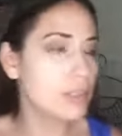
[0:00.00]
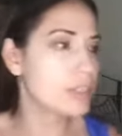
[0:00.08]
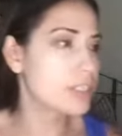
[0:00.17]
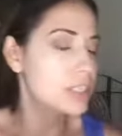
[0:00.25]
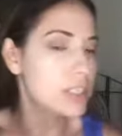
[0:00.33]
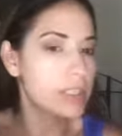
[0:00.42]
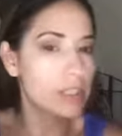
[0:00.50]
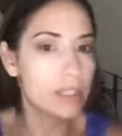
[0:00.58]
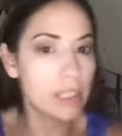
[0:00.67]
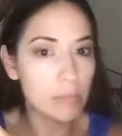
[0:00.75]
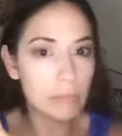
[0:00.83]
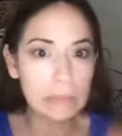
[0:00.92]
Your sissy's
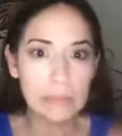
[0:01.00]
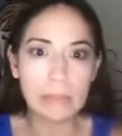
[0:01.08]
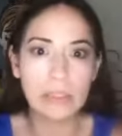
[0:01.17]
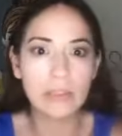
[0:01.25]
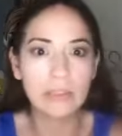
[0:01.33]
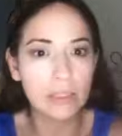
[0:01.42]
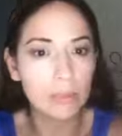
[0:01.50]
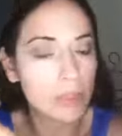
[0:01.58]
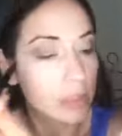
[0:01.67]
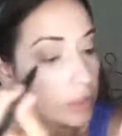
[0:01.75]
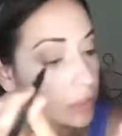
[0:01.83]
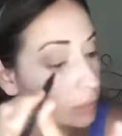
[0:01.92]
asleep. Oh my God, I
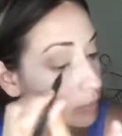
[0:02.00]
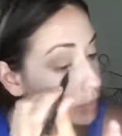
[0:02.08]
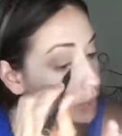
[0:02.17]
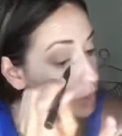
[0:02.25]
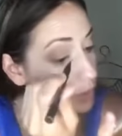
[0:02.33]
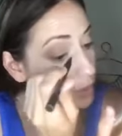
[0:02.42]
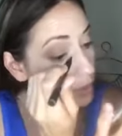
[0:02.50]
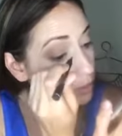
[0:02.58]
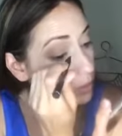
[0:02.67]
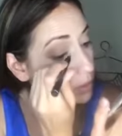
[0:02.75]
better hurry before she wakes up.